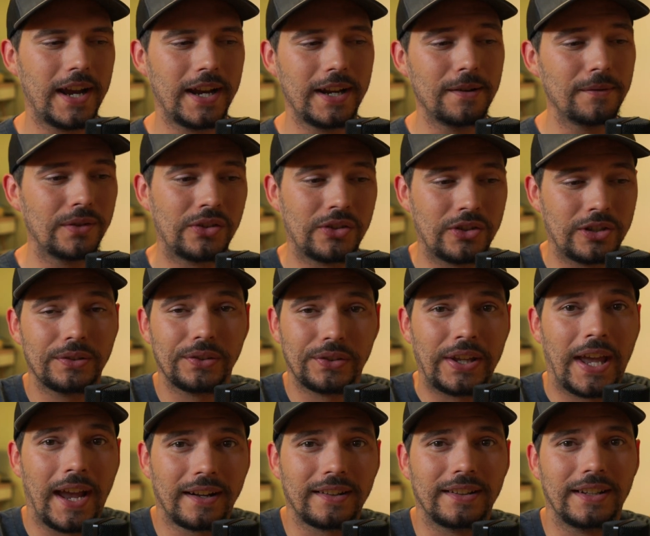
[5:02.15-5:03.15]
and it was still
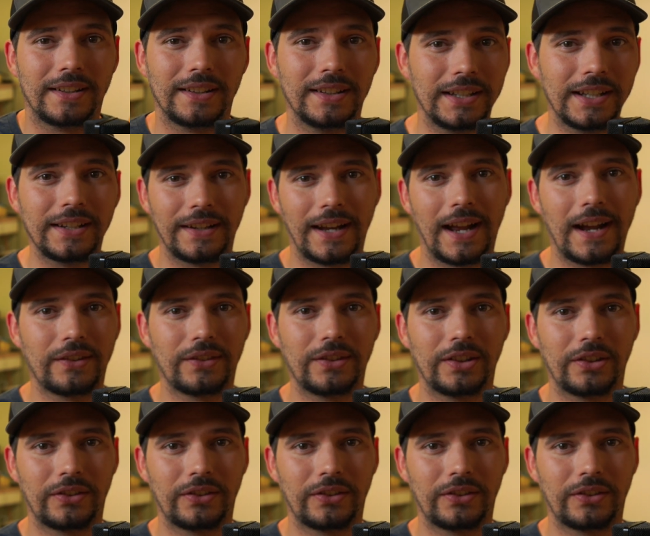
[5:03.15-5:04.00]
technically a NASA